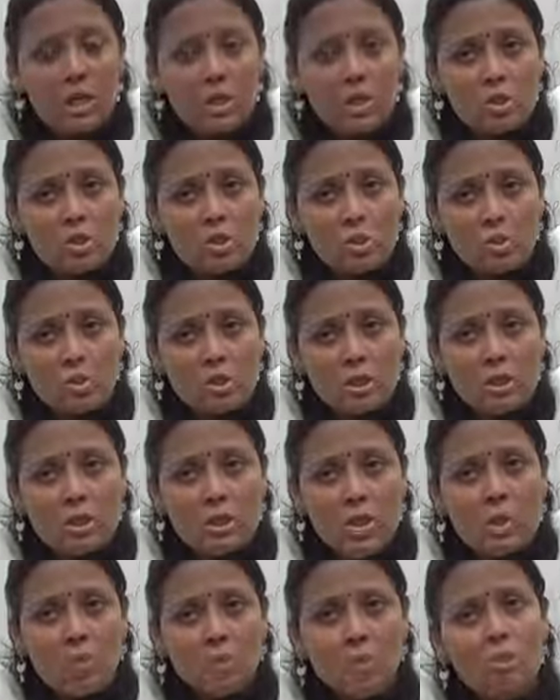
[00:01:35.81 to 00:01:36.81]
resource
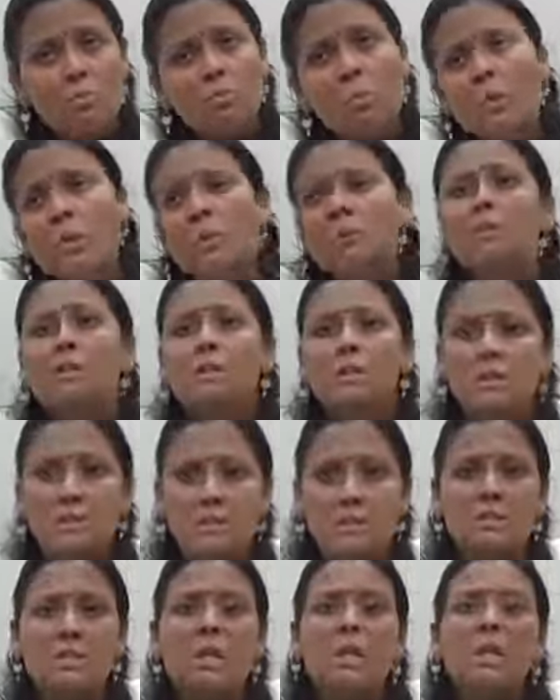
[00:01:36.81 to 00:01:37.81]
endowment, whatever it
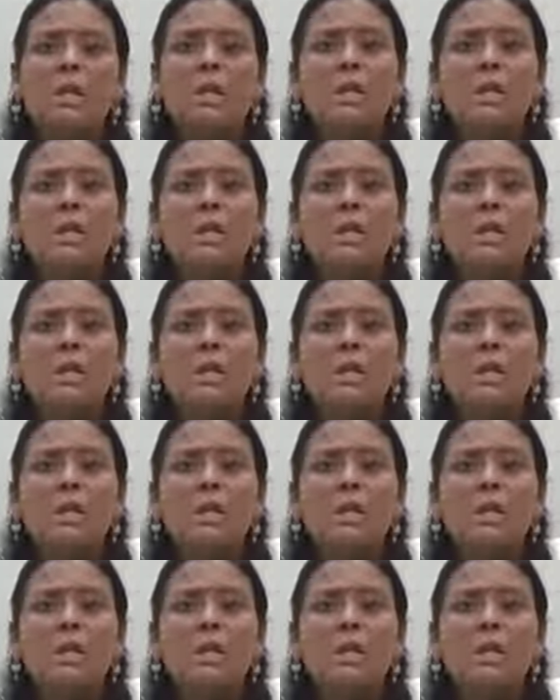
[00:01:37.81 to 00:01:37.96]
is,